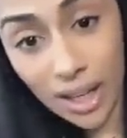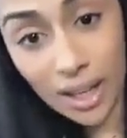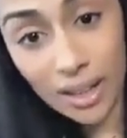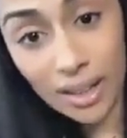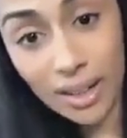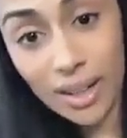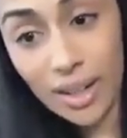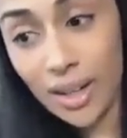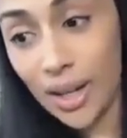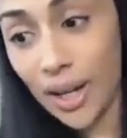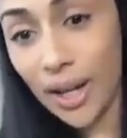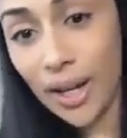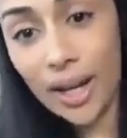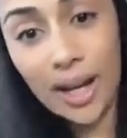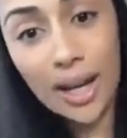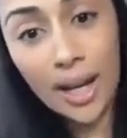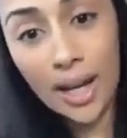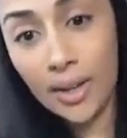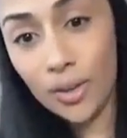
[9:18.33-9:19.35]
it
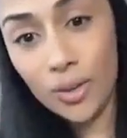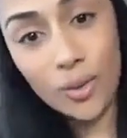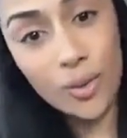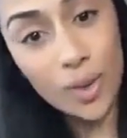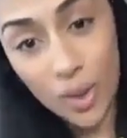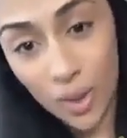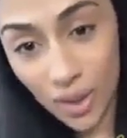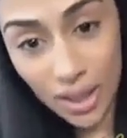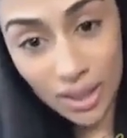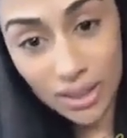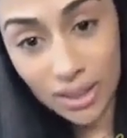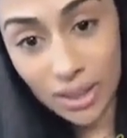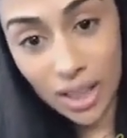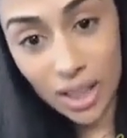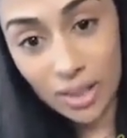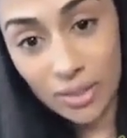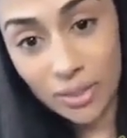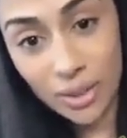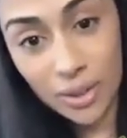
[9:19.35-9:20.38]
and doing all that
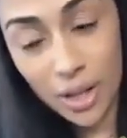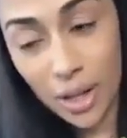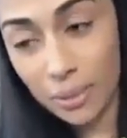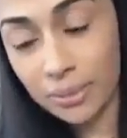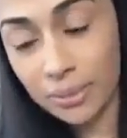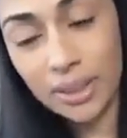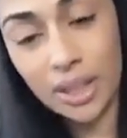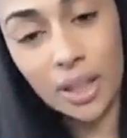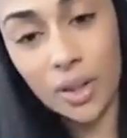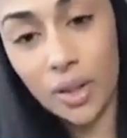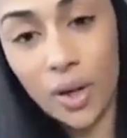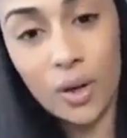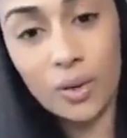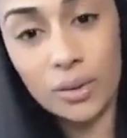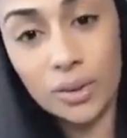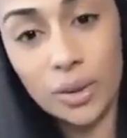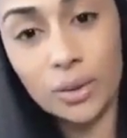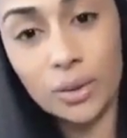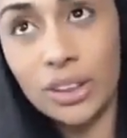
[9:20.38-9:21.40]
stuff. I was like,
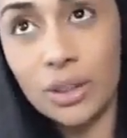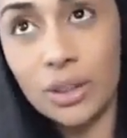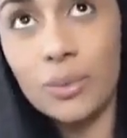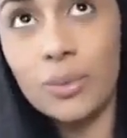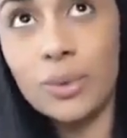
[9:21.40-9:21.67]
no. So she